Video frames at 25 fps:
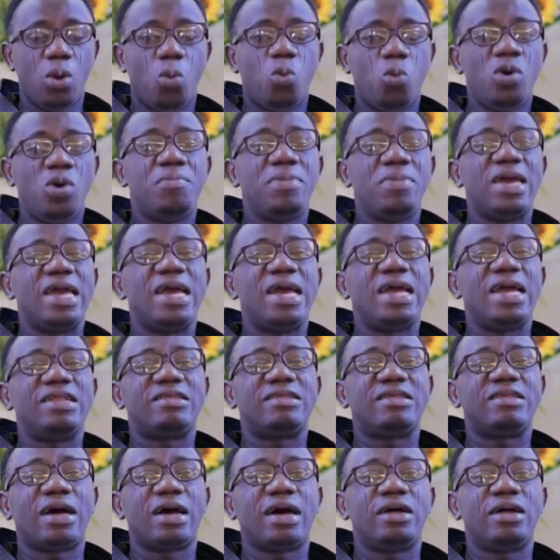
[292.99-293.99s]
we may
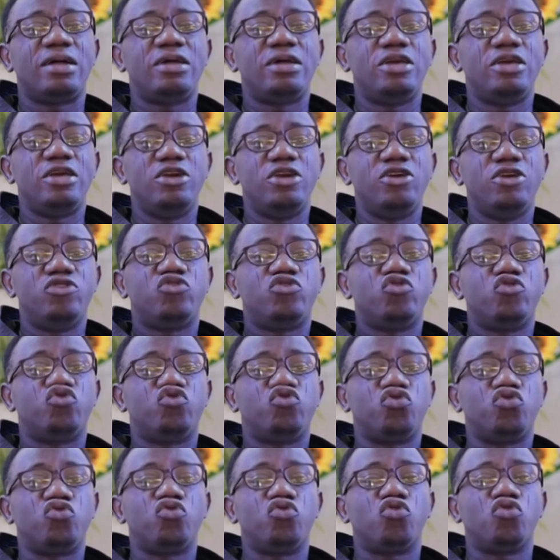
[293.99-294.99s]
enter into
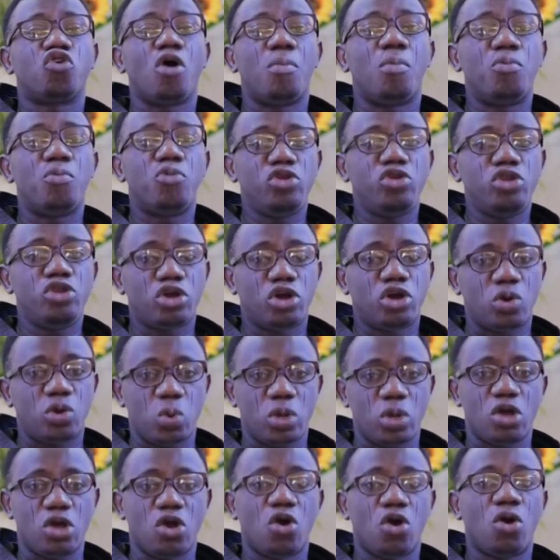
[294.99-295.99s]
true communion
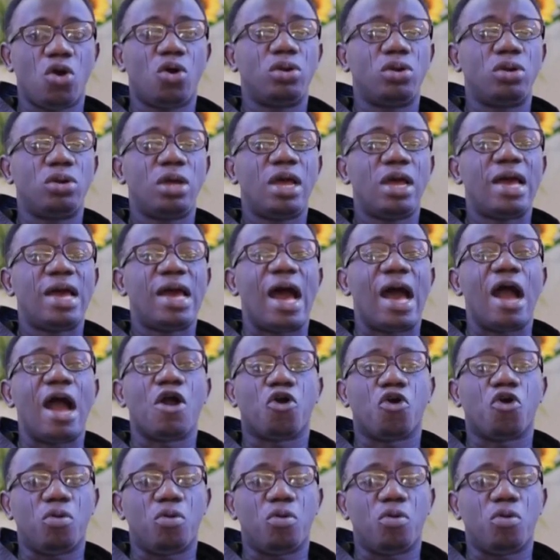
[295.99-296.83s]
with God and